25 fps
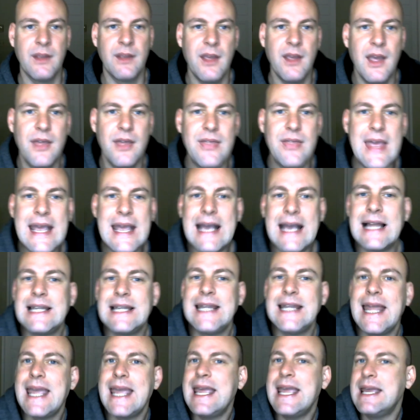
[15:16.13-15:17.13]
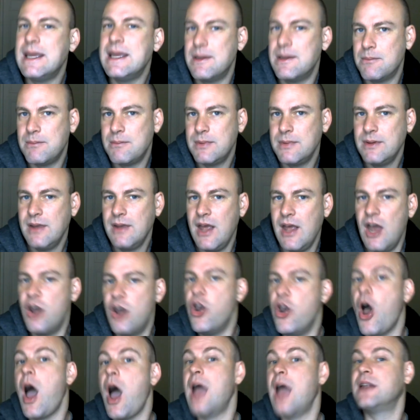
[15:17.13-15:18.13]
They claim
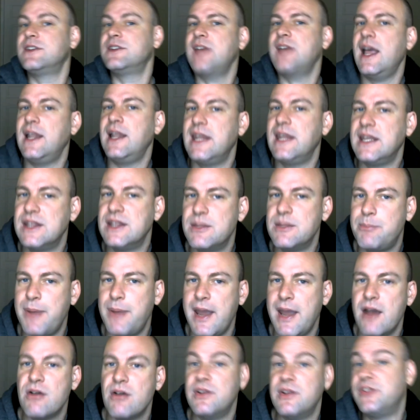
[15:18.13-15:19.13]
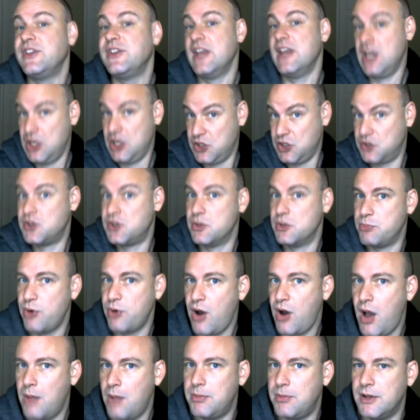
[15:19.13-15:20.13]
not telling the parents is the
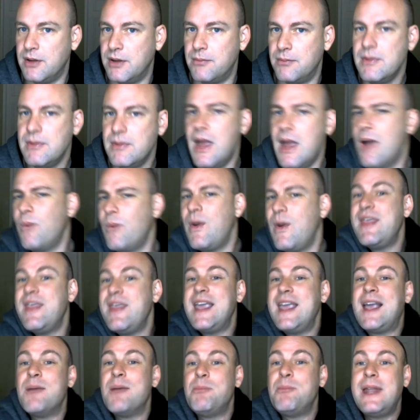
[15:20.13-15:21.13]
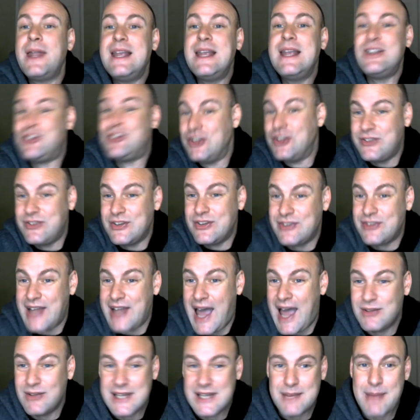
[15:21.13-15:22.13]
problem when they complain just as
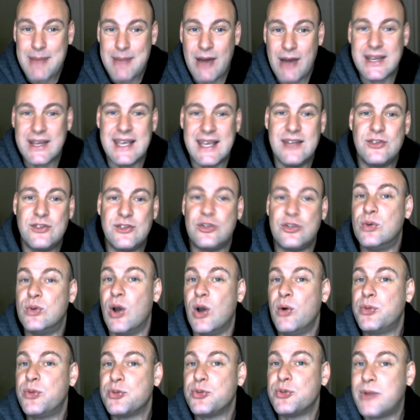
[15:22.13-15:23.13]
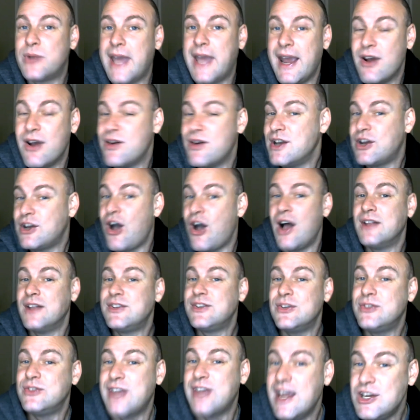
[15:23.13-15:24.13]
loudly about kids who go through care in
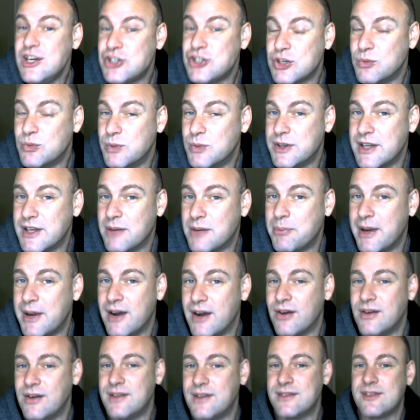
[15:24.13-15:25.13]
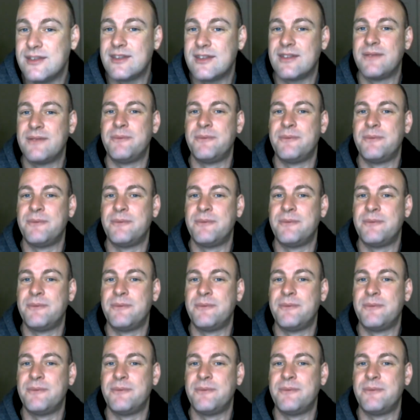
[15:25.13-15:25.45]
consultation with their parents.